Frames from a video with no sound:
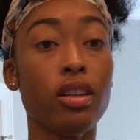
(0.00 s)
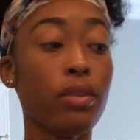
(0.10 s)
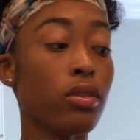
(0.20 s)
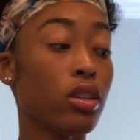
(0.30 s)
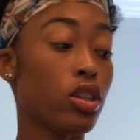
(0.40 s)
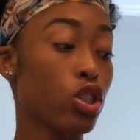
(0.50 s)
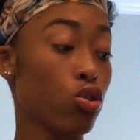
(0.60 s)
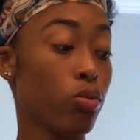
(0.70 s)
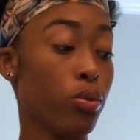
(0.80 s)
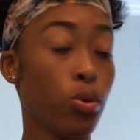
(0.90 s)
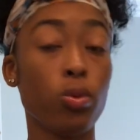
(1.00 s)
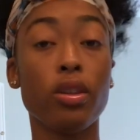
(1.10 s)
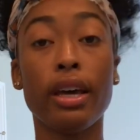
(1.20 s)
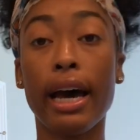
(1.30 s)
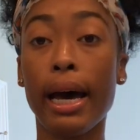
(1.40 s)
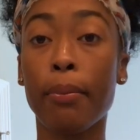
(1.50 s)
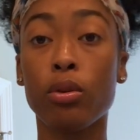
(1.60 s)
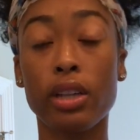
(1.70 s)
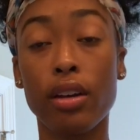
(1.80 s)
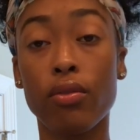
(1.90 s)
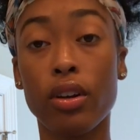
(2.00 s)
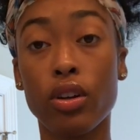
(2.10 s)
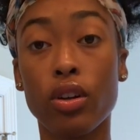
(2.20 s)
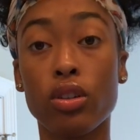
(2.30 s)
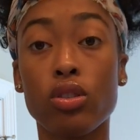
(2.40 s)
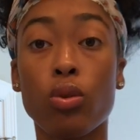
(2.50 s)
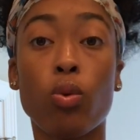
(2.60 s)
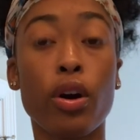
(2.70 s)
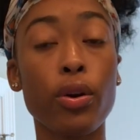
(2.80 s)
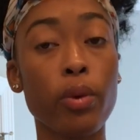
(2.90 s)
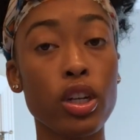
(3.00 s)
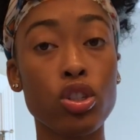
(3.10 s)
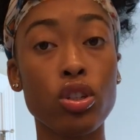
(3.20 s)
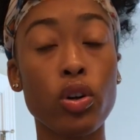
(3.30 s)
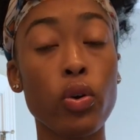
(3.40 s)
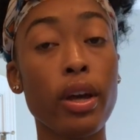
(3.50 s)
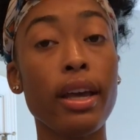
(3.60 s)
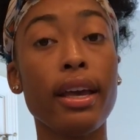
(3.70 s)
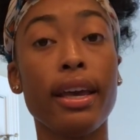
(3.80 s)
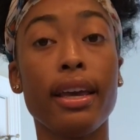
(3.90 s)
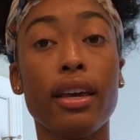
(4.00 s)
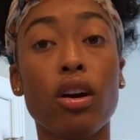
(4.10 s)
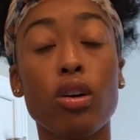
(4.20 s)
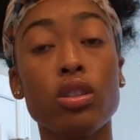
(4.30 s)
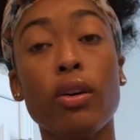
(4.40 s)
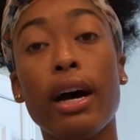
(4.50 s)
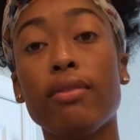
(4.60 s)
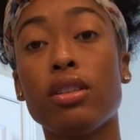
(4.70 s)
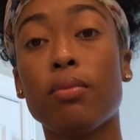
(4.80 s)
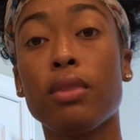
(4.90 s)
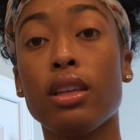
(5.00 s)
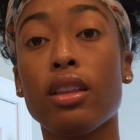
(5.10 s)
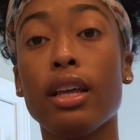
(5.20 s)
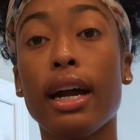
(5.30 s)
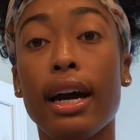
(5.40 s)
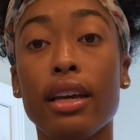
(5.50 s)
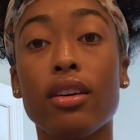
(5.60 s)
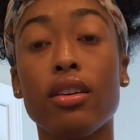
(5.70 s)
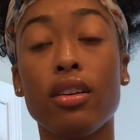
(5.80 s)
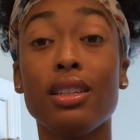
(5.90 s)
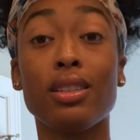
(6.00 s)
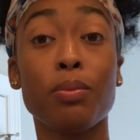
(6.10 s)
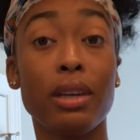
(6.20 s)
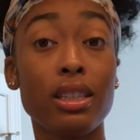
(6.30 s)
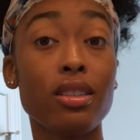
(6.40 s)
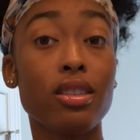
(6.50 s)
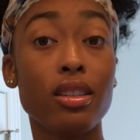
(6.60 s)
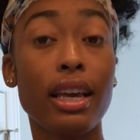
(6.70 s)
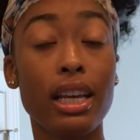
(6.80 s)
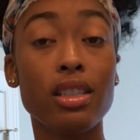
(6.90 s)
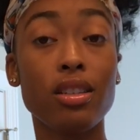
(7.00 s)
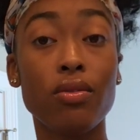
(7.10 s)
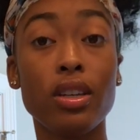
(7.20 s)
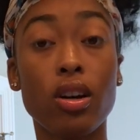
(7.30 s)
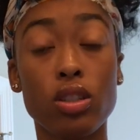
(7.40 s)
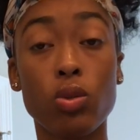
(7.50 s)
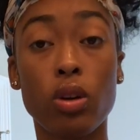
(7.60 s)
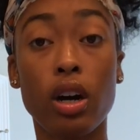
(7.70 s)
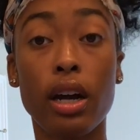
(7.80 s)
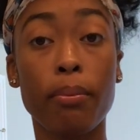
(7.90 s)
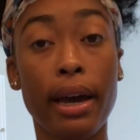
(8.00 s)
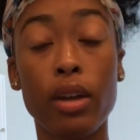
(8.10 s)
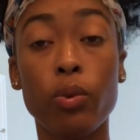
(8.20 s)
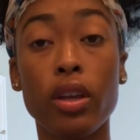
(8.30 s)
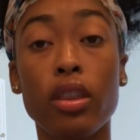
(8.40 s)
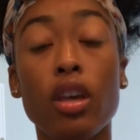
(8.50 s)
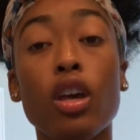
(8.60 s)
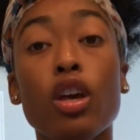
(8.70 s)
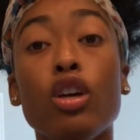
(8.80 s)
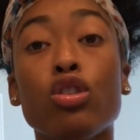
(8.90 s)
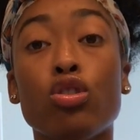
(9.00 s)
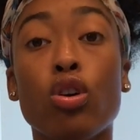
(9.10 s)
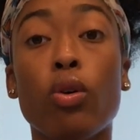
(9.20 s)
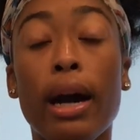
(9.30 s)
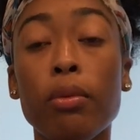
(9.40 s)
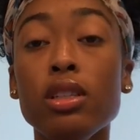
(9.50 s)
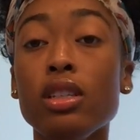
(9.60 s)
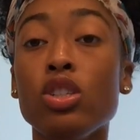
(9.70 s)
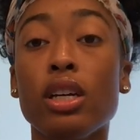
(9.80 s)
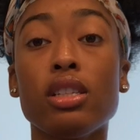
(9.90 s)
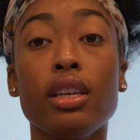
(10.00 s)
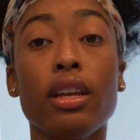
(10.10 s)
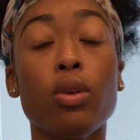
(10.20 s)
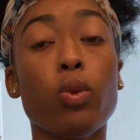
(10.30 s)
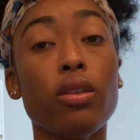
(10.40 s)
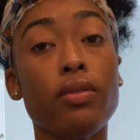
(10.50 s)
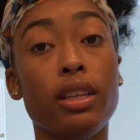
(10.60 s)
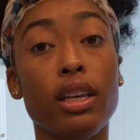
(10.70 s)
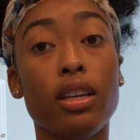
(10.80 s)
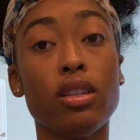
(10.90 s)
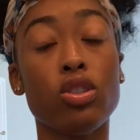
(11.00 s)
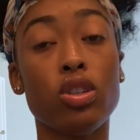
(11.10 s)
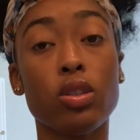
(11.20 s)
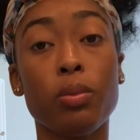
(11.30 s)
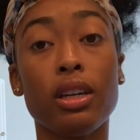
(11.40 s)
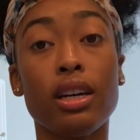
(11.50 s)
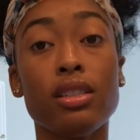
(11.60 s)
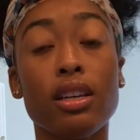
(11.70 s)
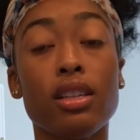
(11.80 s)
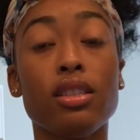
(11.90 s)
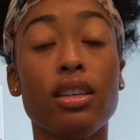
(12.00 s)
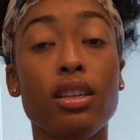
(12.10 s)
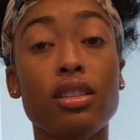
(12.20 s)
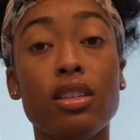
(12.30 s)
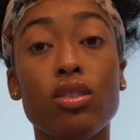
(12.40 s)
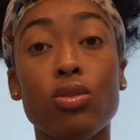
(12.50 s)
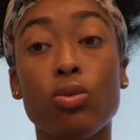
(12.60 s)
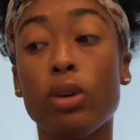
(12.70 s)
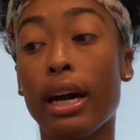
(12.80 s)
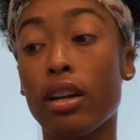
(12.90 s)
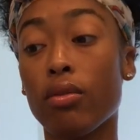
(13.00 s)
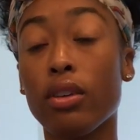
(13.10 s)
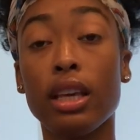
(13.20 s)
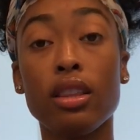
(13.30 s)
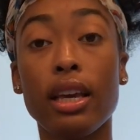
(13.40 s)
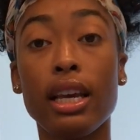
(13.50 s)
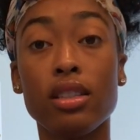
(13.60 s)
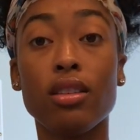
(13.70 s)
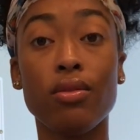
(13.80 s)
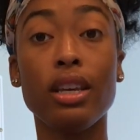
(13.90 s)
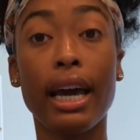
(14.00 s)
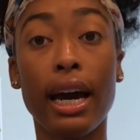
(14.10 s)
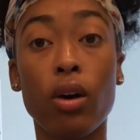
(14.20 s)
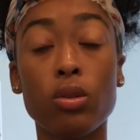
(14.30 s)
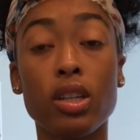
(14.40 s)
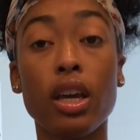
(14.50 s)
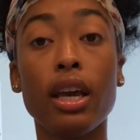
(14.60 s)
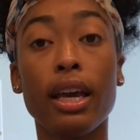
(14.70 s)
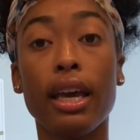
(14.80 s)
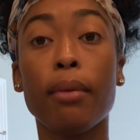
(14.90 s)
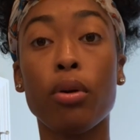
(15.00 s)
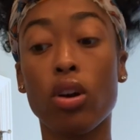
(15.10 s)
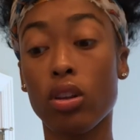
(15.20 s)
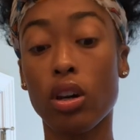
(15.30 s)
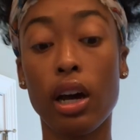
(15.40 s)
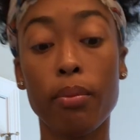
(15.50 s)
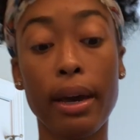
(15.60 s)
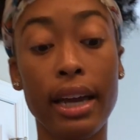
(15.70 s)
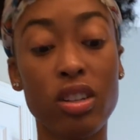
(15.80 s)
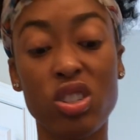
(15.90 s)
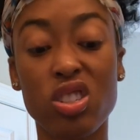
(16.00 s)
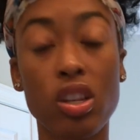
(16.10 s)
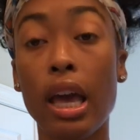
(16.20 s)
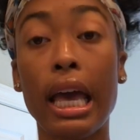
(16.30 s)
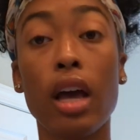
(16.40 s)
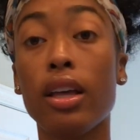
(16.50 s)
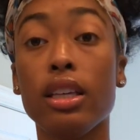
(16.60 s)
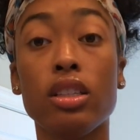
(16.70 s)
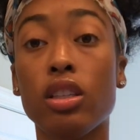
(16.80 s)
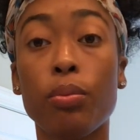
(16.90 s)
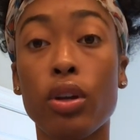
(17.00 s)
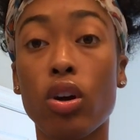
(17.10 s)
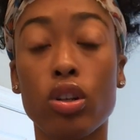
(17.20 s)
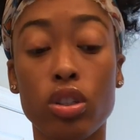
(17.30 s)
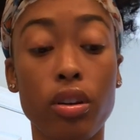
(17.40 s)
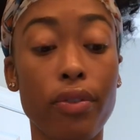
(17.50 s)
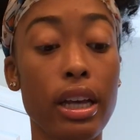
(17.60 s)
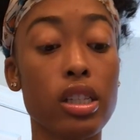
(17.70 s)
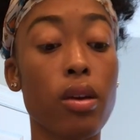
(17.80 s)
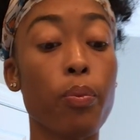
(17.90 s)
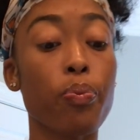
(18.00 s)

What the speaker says: evenly distribute the apple cider vinegar to water ratio, and also have something that I could dispense the ACV onto a cotton pad with. So I would suggest getting one of these just because it's easy to kind of get the ACV out and put it on the cotton pad and just easily put it onto your face.